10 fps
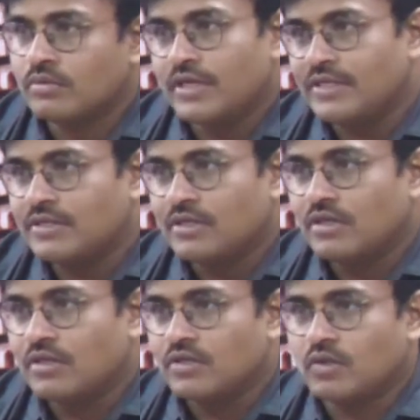Yes,
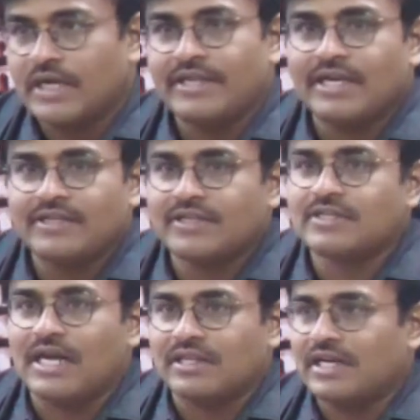so 1336
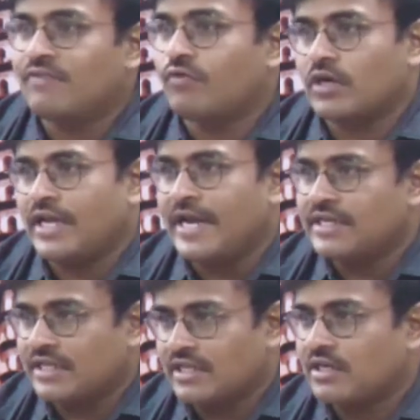and
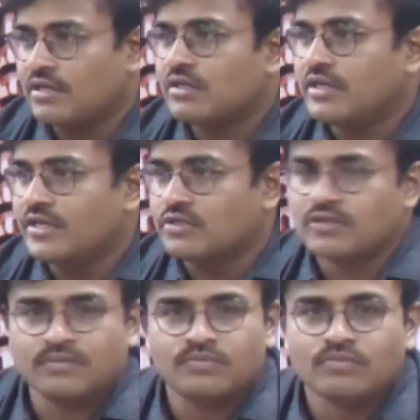1348, I think,
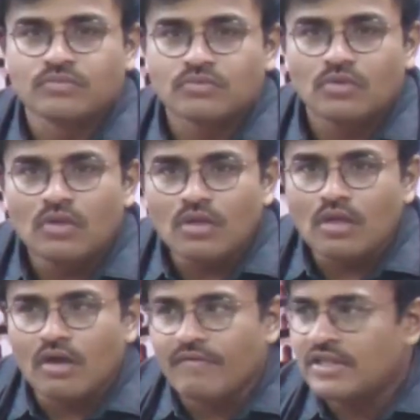years
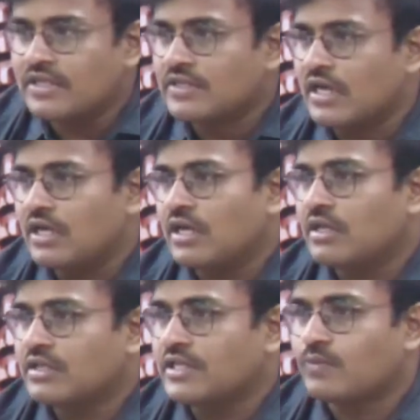when these
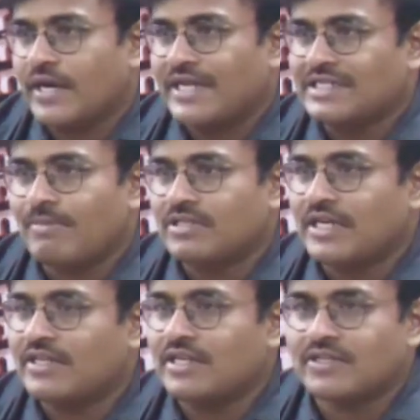things were established.
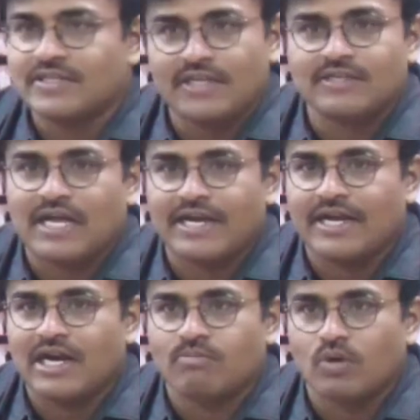1336 is
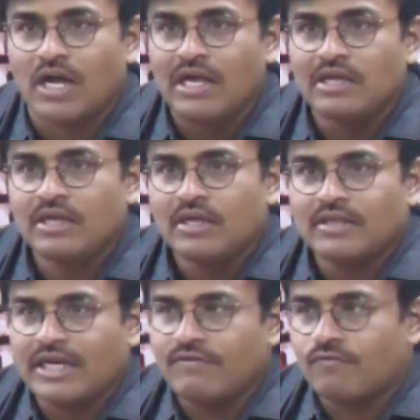Hariharan Bukka,
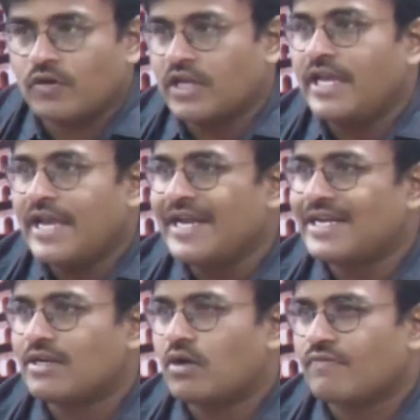
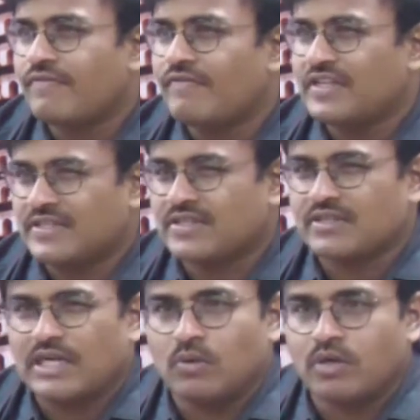1348 or
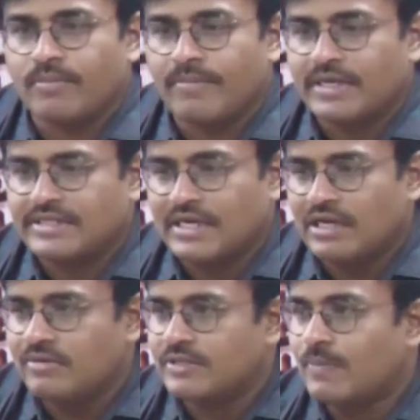56, I don't remember
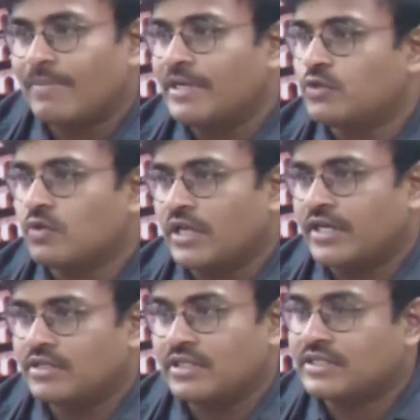exactly, is Bahmanid
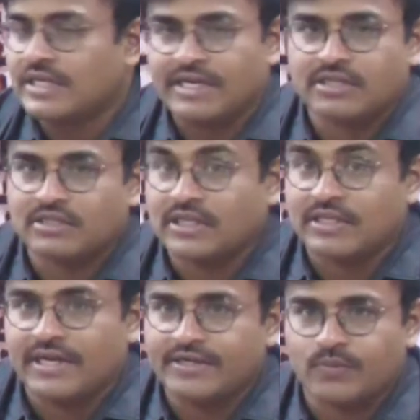Sultanate. Just check
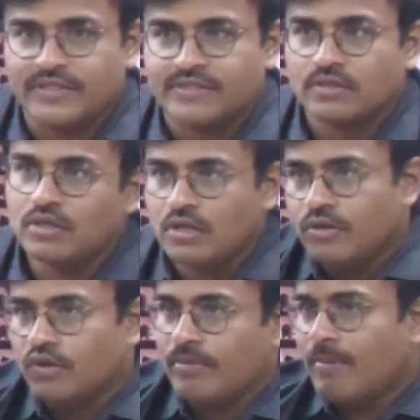the dates once.
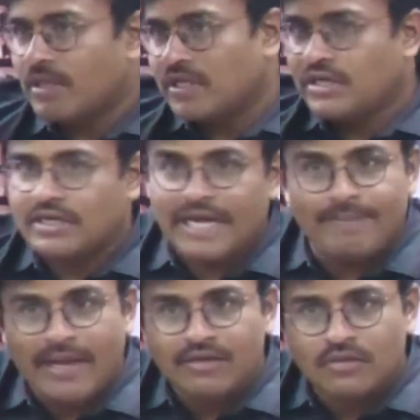Remember the
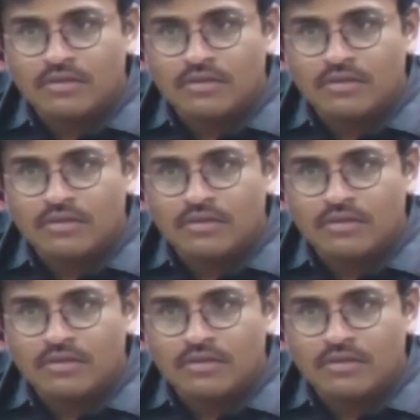timeline?